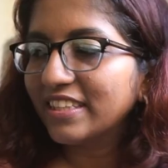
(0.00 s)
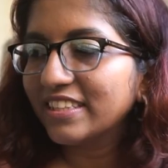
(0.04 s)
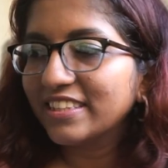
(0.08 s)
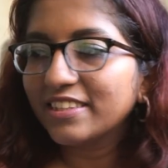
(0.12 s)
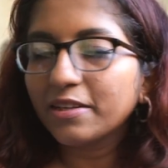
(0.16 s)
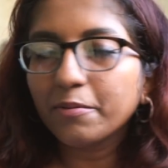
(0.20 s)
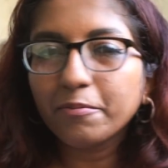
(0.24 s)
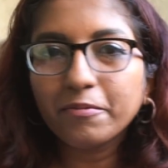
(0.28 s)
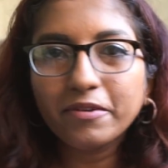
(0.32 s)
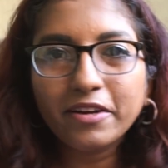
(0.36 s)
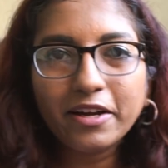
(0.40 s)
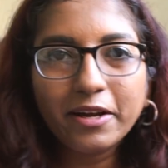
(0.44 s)

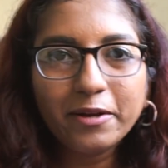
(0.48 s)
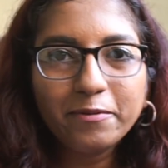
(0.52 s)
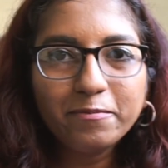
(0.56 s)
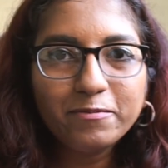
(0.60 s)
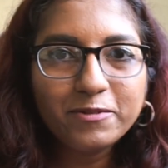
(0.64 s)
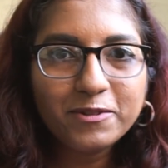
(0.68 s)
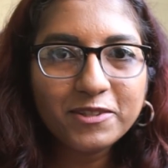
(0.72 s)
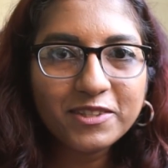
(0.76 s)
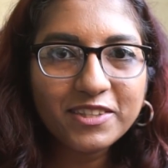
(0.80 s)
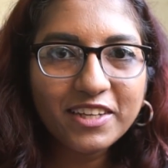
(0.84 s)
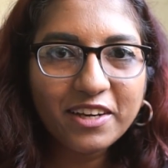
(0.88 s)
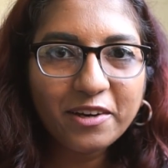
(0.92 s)

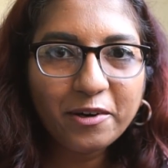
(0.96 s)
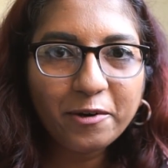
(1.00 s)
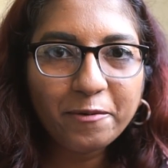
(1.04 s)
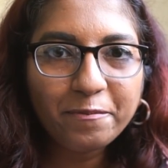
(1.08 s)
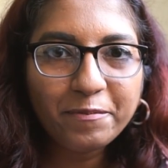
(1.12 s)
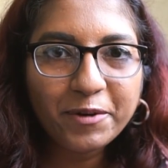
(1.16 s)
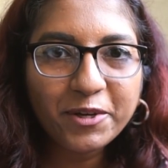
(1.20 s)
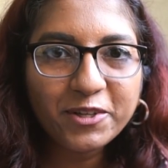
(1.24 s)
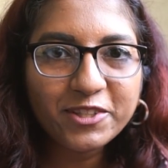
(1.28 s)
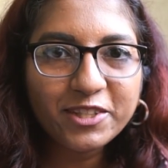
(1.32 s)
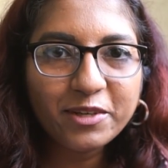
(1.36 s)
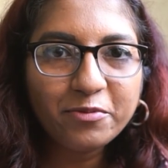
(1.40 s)
Sometimes, uh,
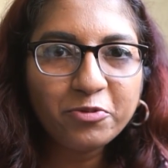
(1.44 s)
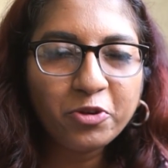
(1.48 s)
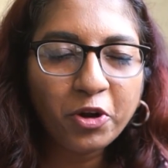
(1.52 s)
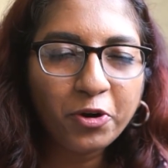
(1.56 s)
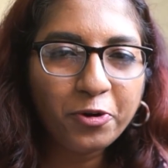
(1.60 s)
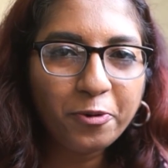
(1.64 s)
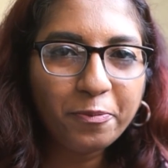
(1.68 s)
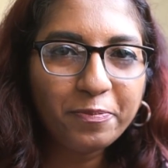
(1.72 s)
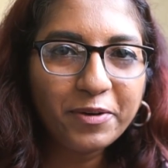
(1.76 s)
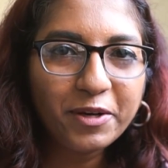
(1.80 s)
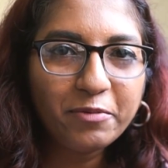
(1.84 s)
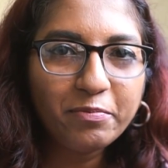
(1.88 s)
because I'm
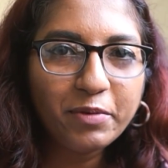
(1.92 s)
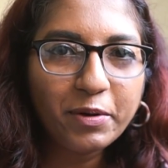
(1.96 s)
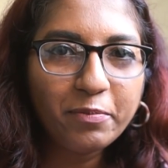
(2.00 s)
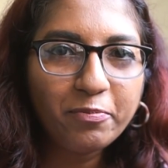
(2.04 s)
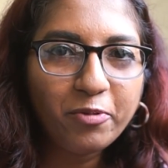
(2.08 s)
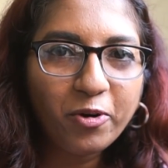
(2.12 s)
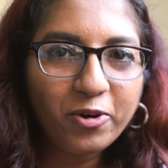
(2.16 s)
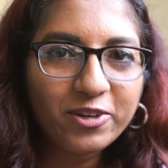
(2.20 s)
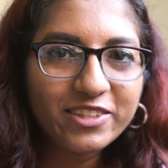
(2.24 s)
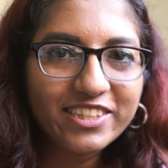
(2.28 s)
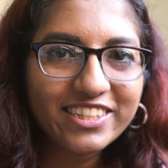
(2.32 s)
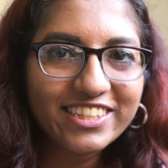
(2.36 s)
not opening my
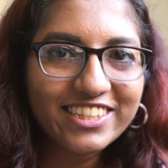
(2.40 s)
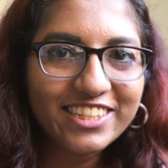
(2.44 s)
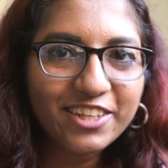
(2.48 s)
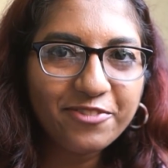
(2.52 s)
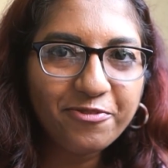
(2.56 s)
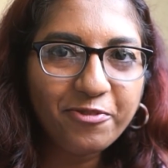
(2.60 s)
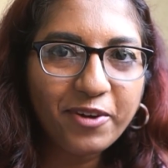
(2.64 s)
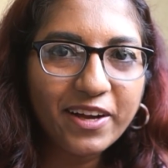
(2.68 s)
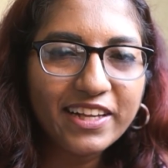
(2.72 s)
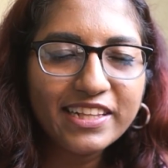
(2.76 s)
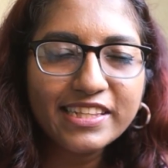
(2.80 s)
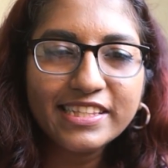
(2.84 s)
boxes
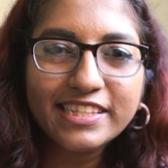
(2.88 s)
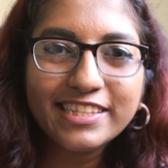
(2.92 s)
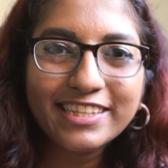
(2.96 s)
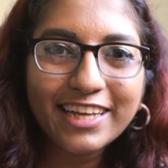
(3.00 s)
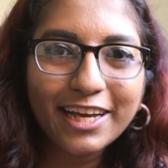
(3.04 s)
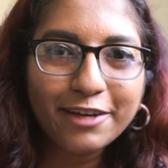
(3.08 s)
at once,